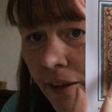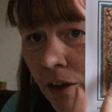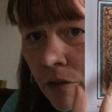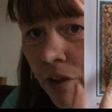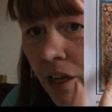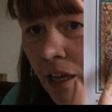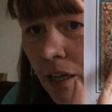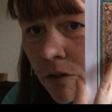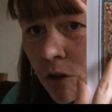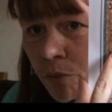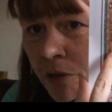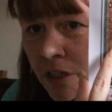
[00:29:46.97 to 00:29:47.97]
Then over here
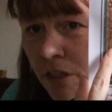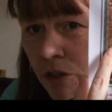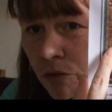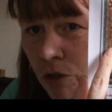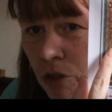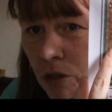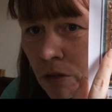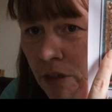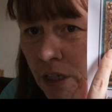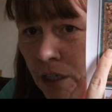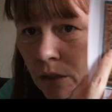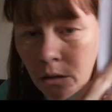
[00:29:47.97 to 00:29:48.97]
you've got Princess
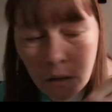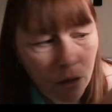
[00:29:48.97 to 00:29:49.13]
Aurora